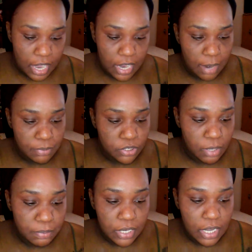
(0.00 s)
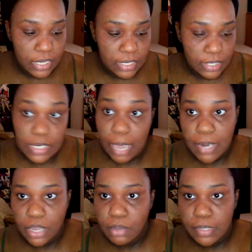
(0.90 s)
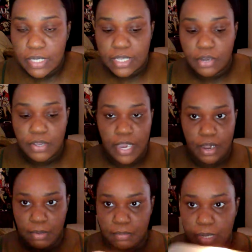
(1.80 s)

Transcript: And I'm just going to put a little, I'm not going to blend this out on camera,